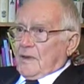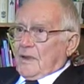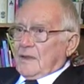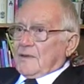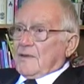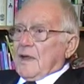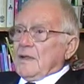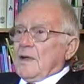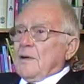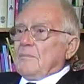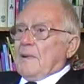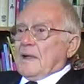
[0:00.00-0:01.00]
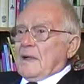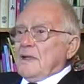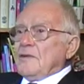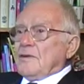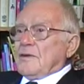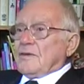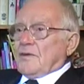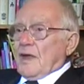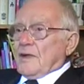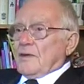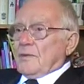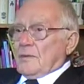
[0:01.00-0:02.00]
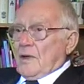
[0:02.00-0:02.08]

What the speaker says: I could then go back into the technical